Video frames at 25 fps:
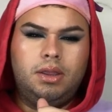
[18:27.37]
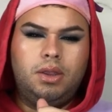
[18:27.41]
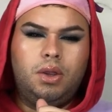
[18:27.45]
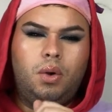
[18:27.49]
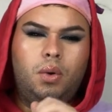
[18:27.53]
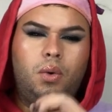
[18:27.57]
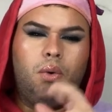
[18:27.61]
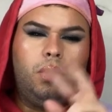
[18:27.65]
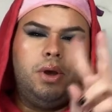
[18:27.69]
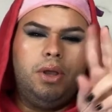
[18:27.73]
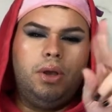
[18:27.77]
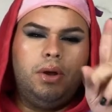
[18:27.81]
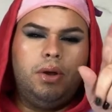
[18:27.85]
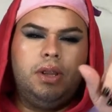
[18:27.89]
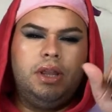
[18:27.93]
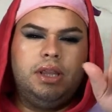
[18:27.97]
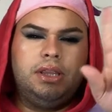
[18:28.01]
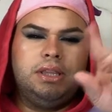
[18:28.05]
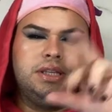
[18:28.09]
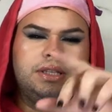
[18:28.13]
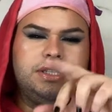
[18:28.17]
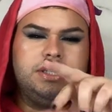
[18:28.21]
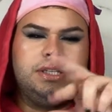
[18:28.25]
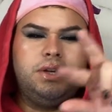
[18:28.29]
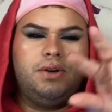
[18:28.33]
The oil and
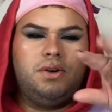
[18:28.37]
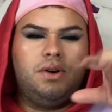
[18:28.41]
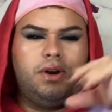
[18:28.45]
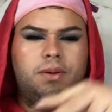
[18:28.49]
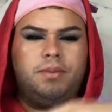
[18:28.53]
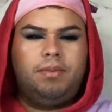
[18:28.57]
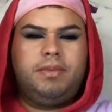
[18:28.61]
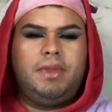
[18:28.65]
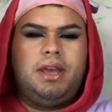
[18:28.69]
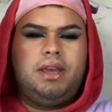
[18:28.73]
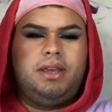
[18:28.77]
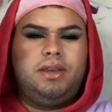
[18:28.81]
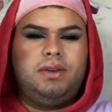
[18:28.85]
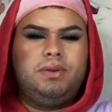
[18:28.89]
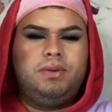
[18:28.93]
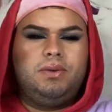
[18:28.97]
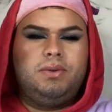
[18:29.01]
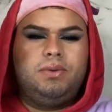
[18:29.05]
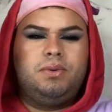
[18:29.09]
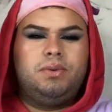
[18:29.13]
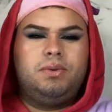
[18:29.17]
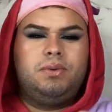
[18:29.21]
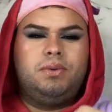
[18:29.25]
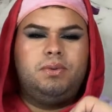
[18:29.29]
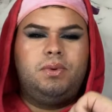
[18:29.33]
the serum that
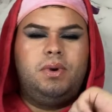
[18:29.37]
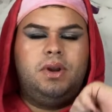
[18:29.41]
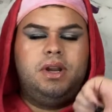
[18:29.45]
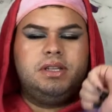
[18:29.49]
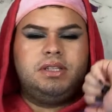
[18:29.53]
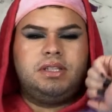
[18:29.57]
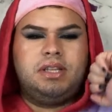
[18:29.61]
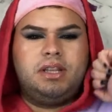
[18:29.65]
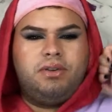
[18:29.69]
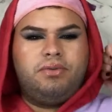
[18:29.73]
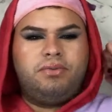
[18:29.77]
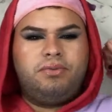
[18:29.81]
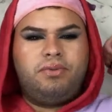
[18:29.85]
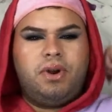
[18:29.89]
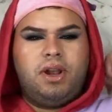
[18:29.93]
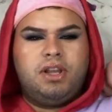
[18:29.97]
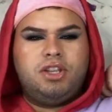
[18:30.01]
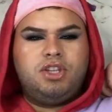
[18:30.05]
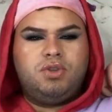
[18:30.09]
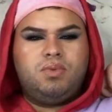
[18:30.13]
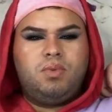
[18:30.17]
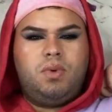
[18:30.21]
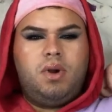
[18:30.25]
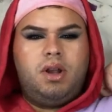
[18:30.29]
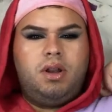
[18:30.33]
you... What is it, the
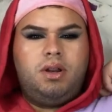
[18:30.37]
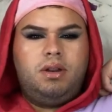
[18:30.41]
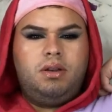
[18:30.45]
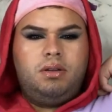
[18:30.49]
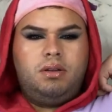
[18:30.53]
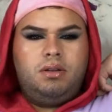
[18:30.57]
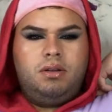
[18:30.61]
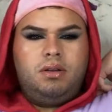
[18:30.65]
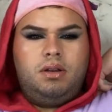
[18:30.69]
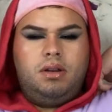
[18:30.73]
French one?